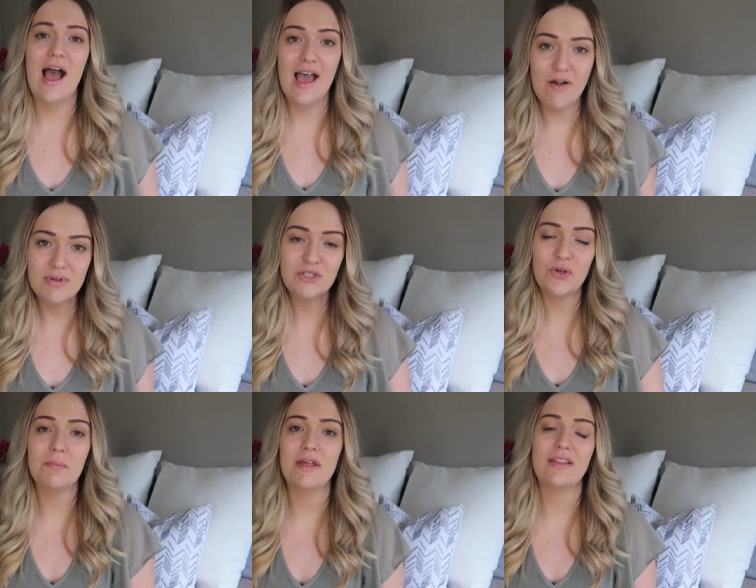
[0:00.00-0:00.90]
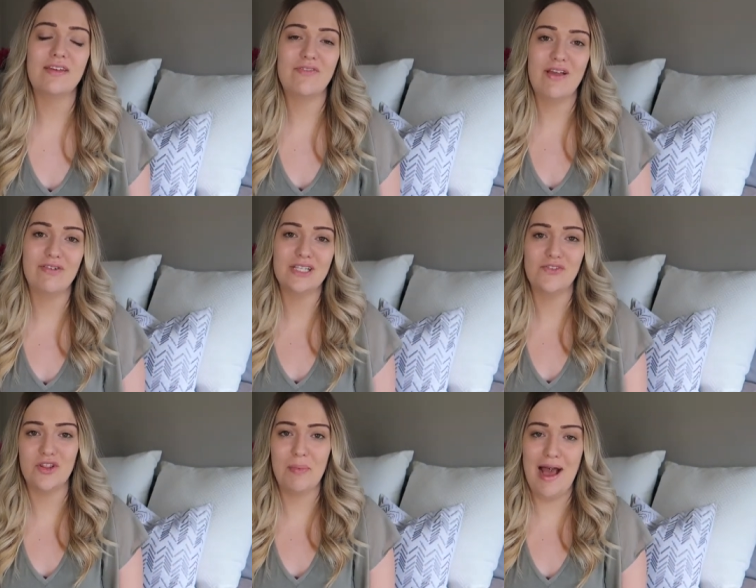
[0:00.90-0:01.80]
I have been doing monthly favorites
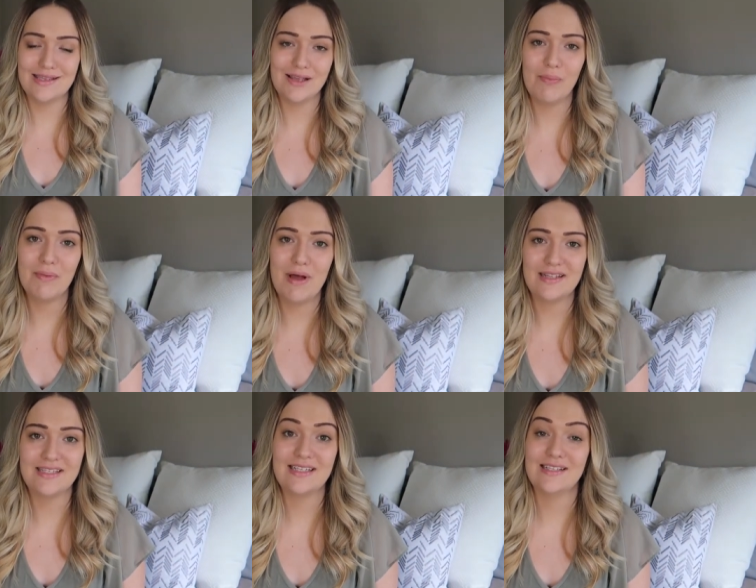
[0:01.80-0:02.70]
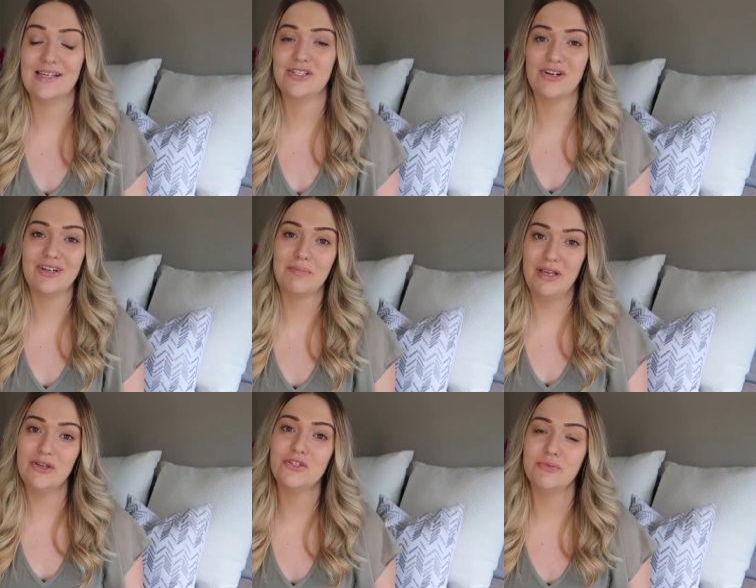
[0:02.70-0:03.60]
for the past couple months since I started
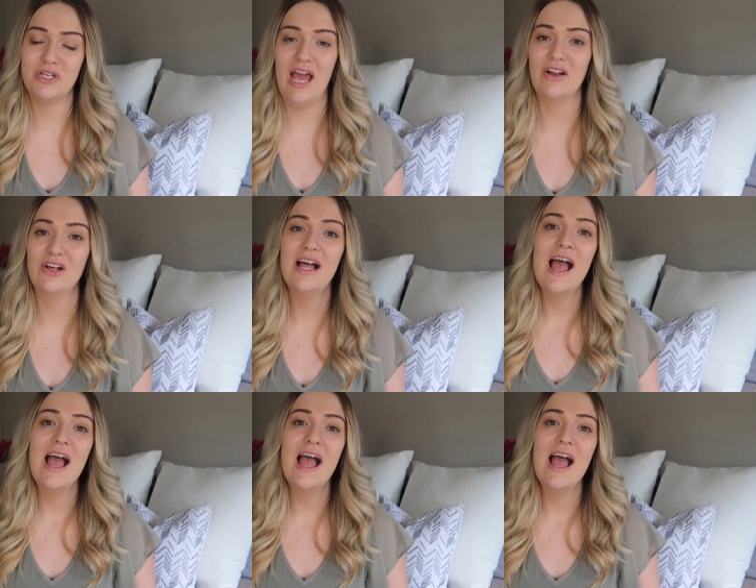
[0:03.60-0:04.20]
my YouTube channel,